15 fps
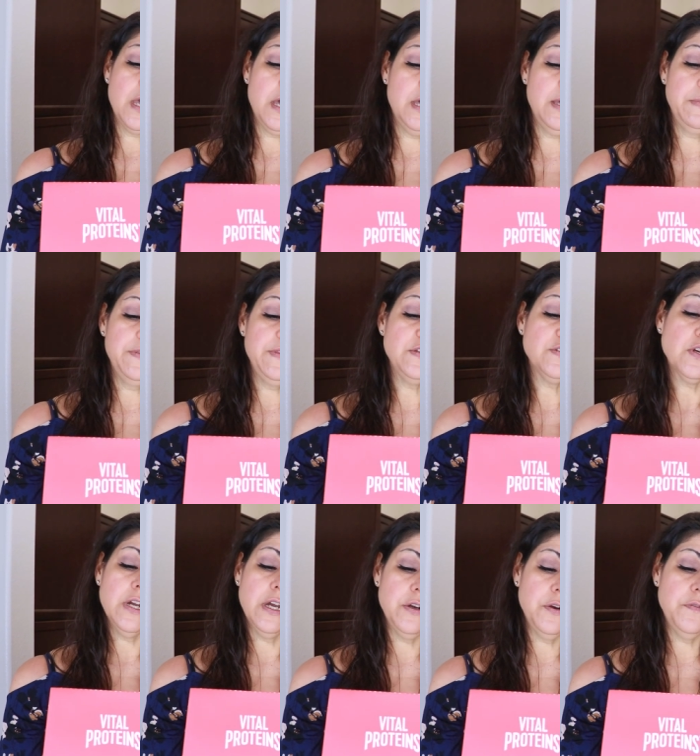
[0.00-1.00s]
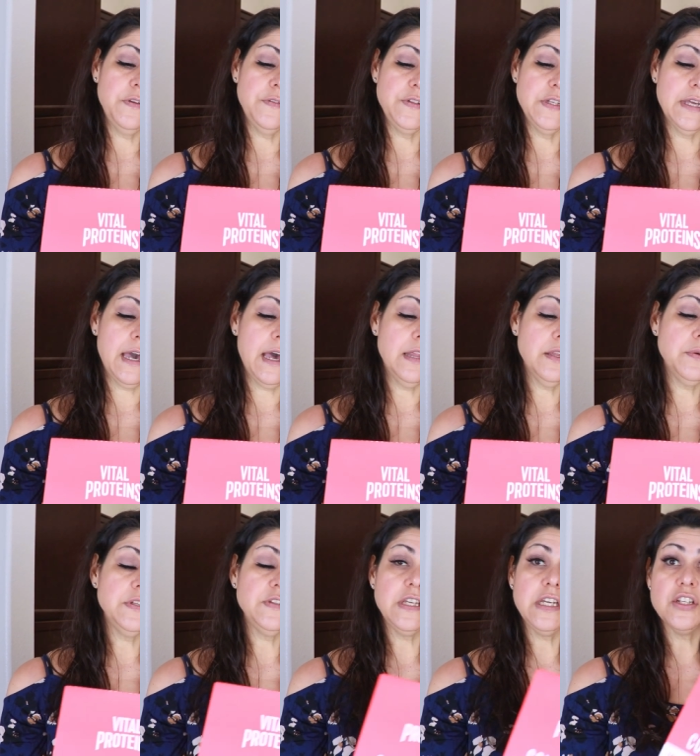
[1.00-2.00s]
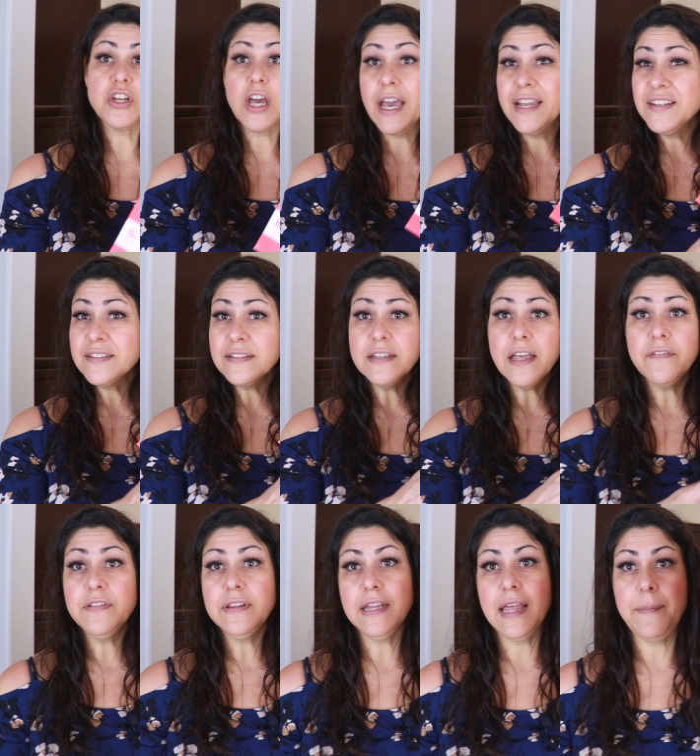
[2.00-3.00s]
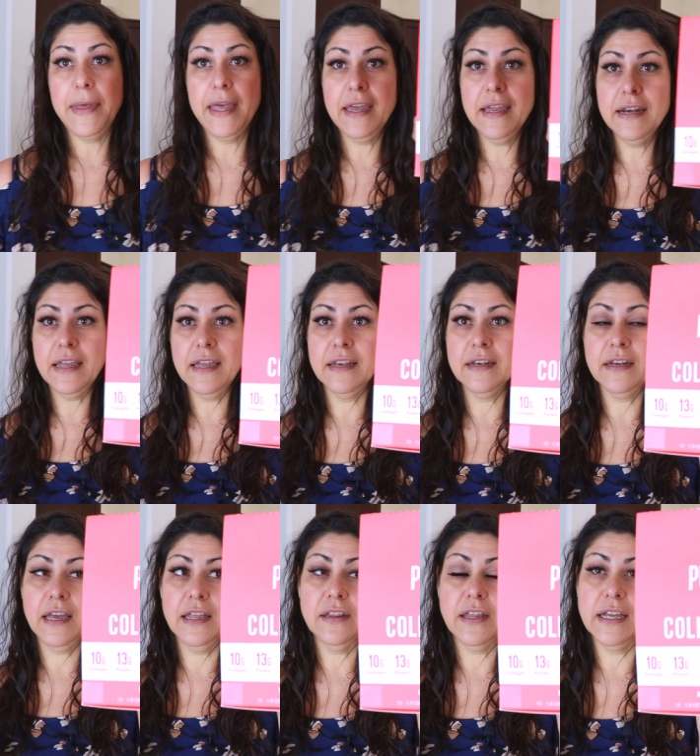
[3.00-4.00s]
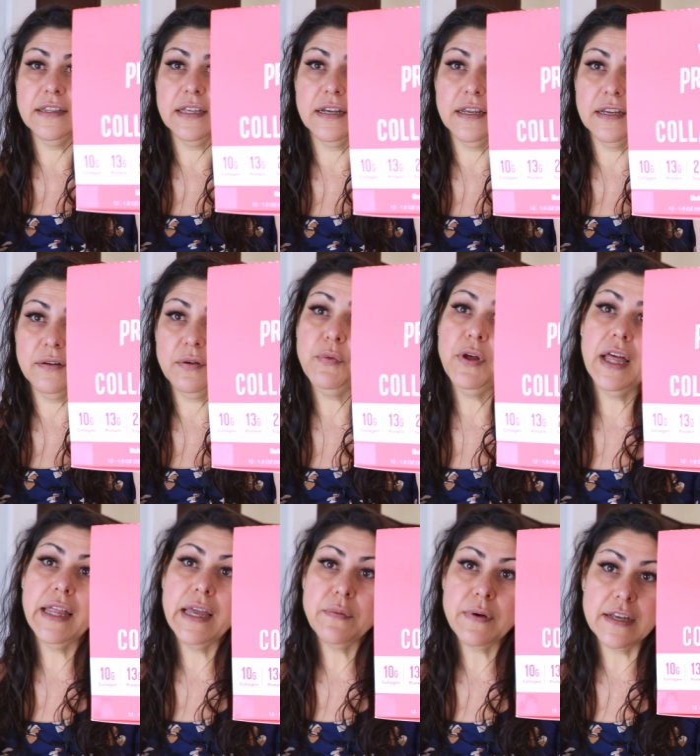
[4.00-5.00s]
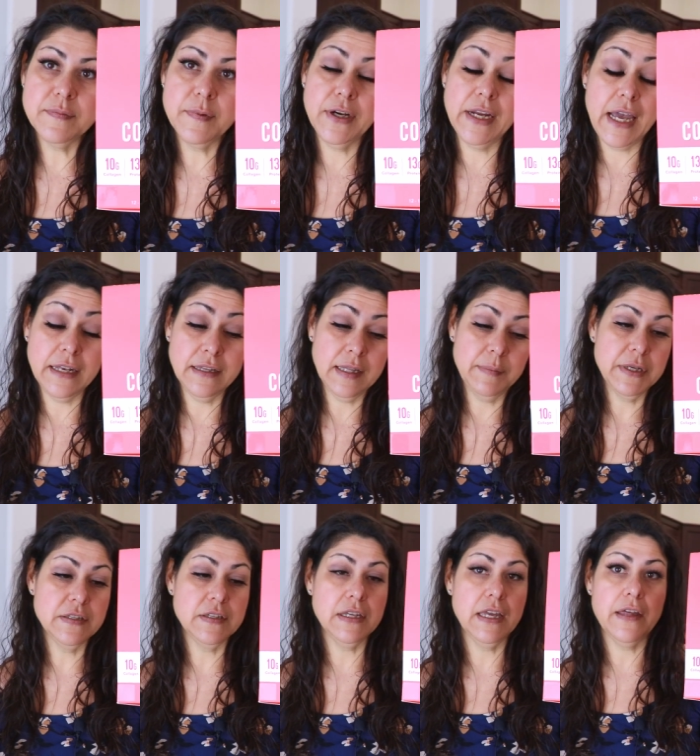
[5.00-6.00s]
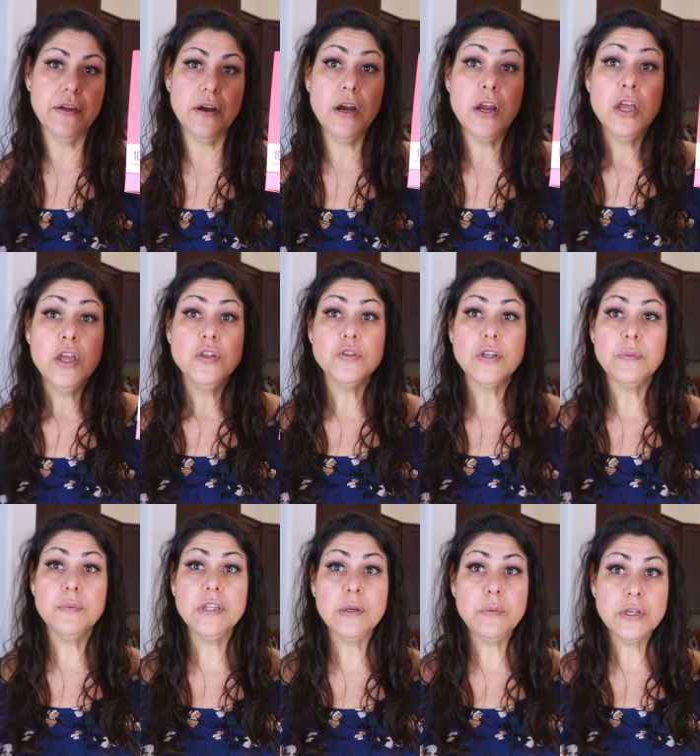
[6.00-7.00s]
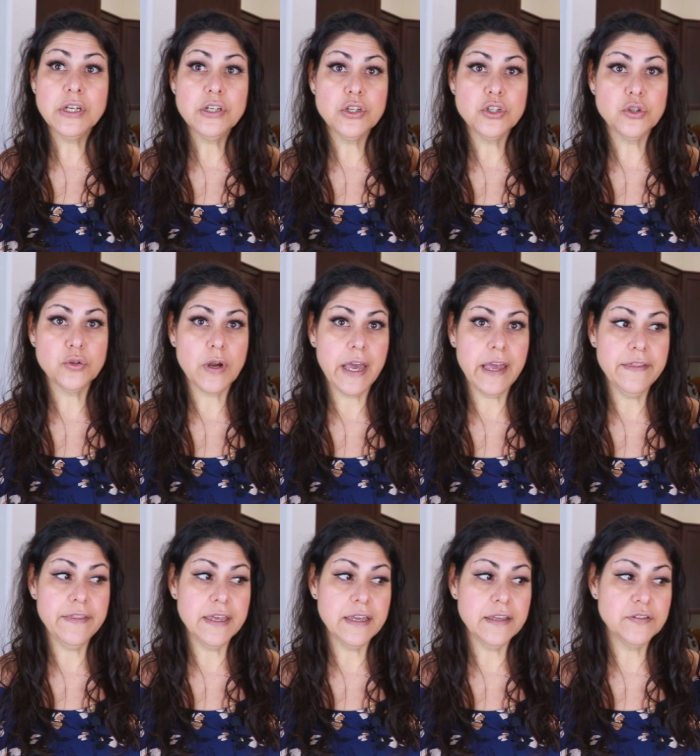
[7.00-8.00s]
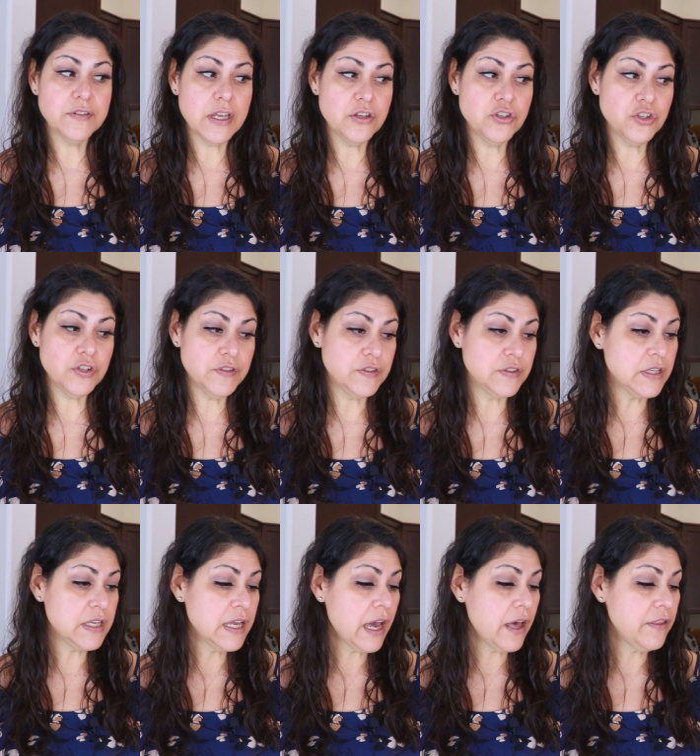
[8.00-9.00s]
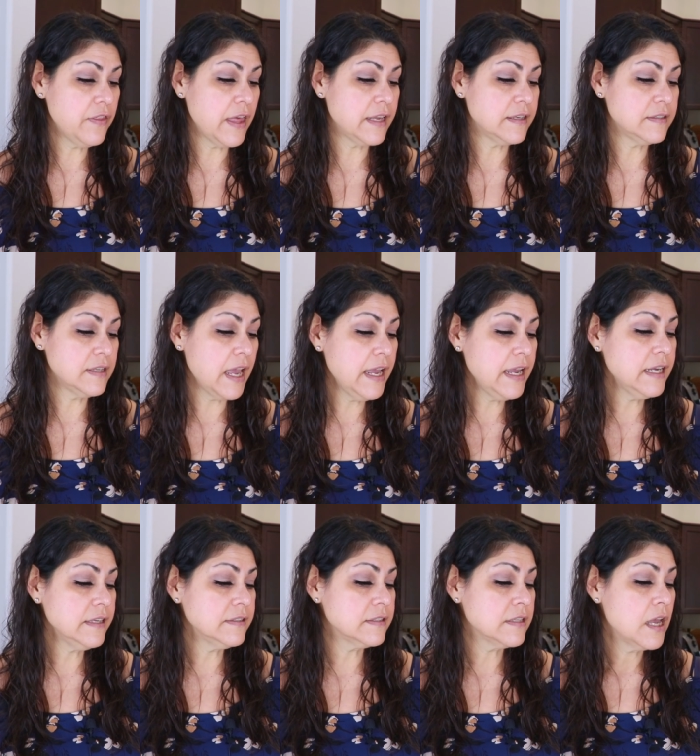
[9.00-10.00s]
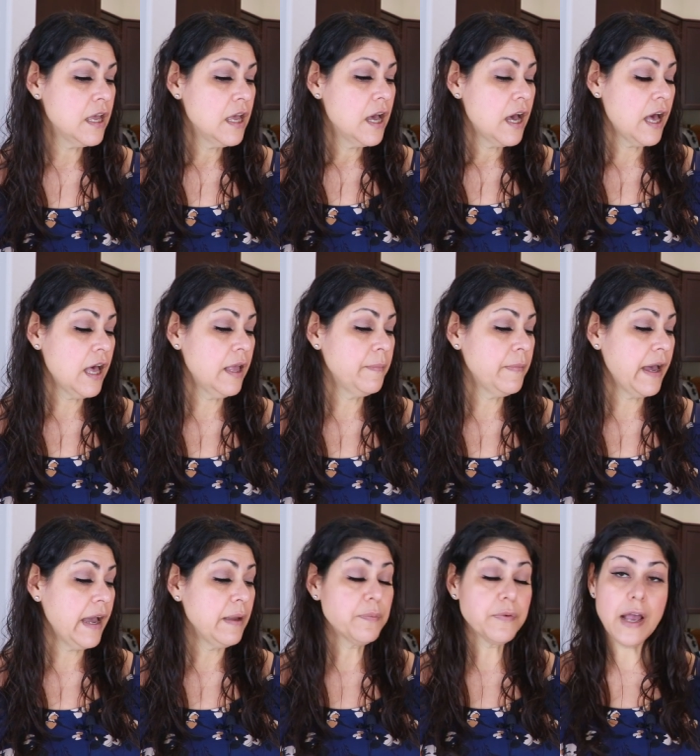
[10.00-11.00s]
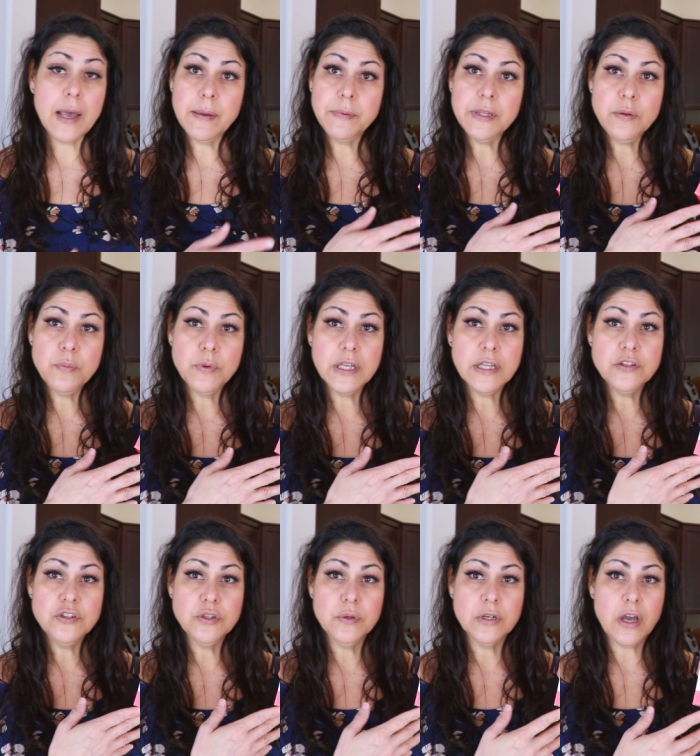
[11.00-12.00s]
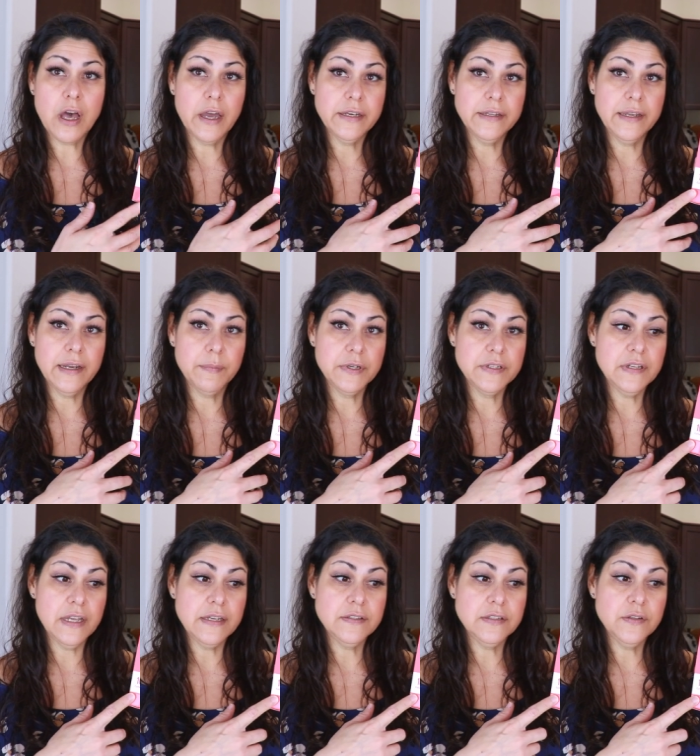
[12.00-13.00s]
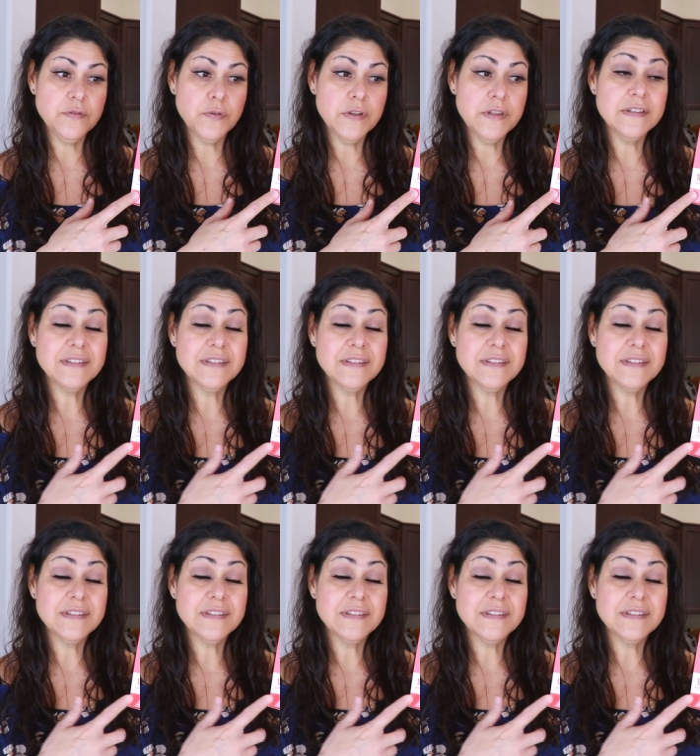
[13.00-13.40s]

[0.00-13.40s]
Um, and these are 150 calories each. I just love lemon and I like that it, well, I like raspberry and lemon together. So I really wanted to try these and just see how they taste. Um, I probably will do an on-camera tasting for